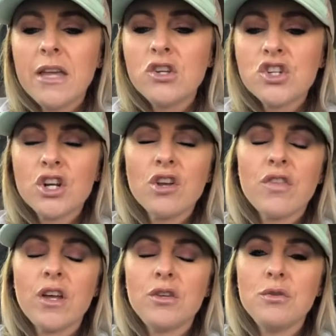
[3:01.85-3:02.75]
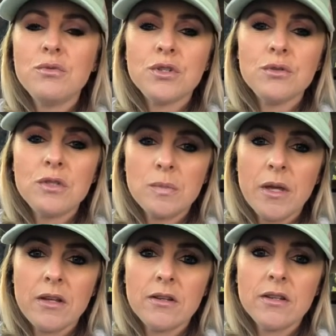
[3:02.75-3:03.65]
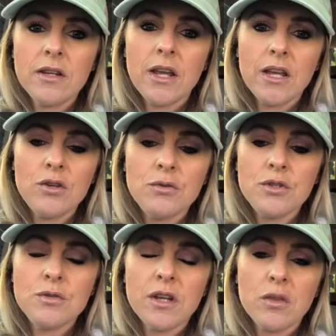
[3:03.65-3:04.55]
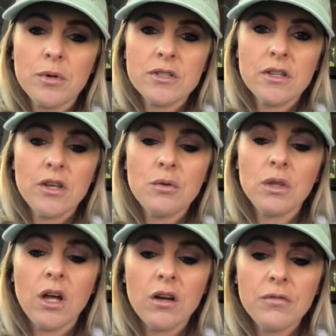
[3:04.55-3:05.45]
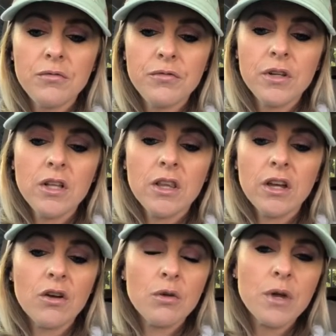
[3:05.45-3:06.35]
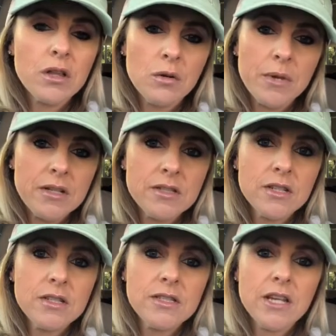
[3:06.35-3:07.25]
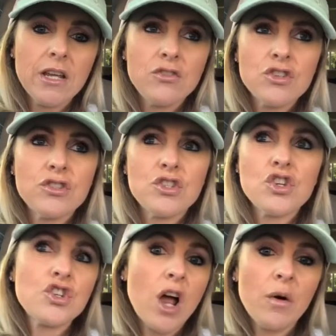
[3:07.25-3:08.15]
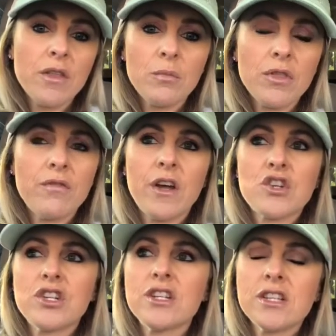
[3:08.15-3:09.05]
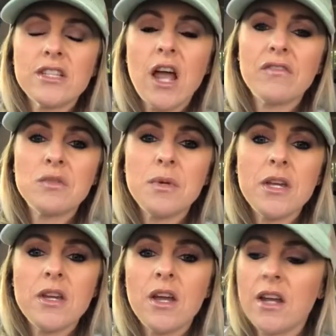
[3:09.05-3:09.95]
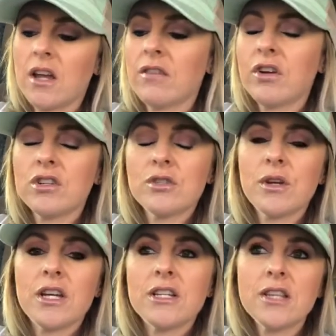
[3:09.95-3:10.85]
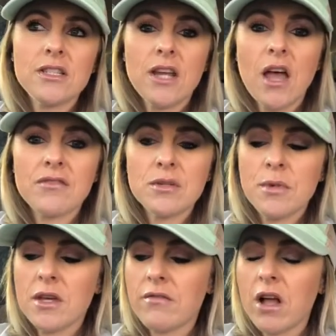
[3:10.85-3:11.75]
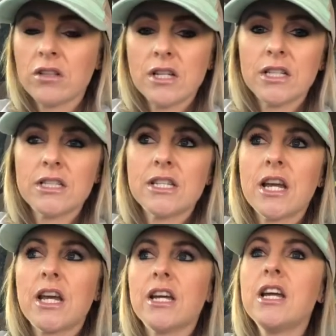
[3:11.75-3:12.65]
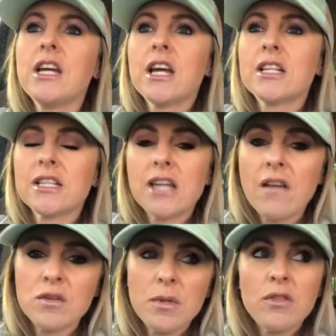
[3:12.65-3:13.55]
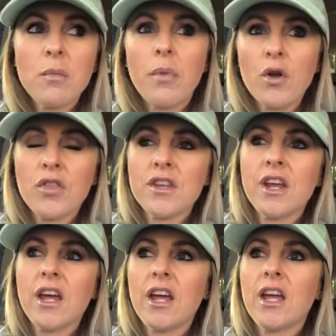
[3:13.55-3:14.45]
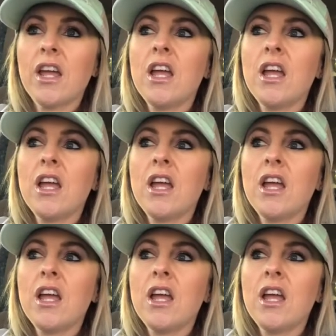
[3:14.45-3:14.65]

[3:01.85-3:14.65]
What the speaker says: sure that you do spend and you do tell the person that you love like on a regular basis and just shower them with affection. It doesn't have to be an anniversary. It doesn't have to be Valentine's Day. It doesn't have to be their birthday.